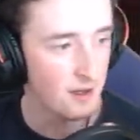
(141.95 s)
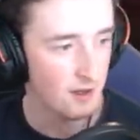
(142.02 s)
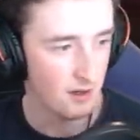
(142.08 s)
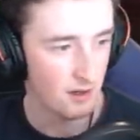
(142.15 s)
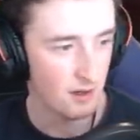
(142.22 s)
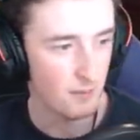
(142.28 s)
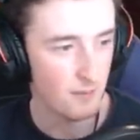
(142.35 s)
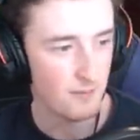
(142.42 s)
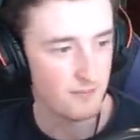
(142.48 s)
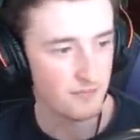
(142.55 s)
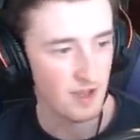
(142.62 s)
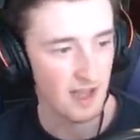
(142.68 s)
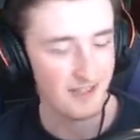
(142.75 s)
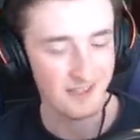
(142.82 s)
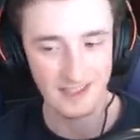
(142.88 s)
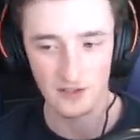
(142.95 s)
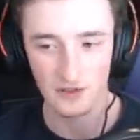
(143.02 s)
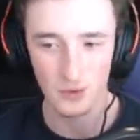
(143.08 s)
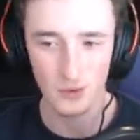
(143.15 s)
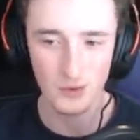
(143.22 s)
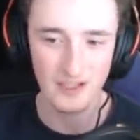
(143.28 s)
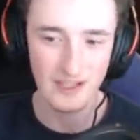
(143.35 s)
Um, and he's
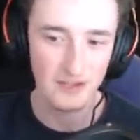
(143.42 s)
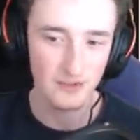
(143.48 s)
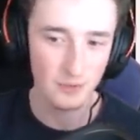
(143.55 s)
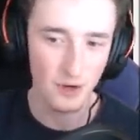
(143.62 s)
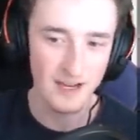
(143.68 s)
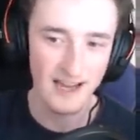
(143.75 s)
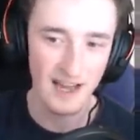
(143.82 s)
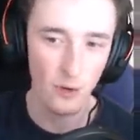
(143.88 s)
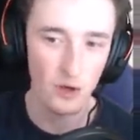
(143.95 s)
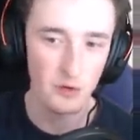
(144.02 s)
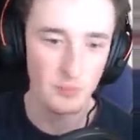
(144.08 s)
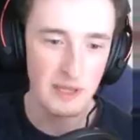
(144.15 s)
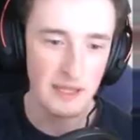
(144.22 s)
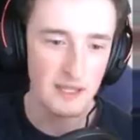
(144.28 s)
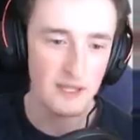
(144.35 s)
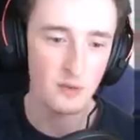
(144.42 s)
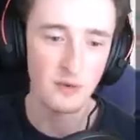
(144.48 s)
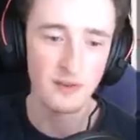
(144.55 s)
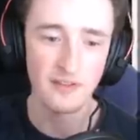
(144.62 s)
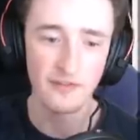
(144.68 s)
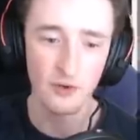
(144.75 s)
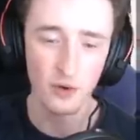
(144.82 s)
he's right now on peak
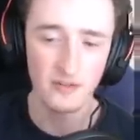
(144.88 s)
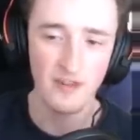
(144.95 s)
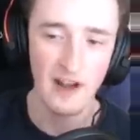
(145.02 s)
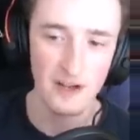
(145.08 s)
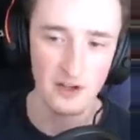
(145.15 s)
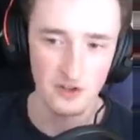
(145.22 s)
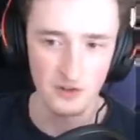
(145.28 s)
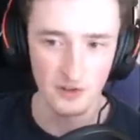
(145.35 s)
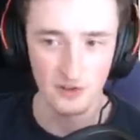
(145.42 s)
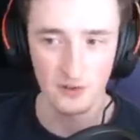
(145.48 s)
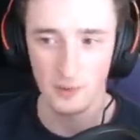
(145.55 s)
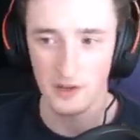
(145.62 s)
with four factions,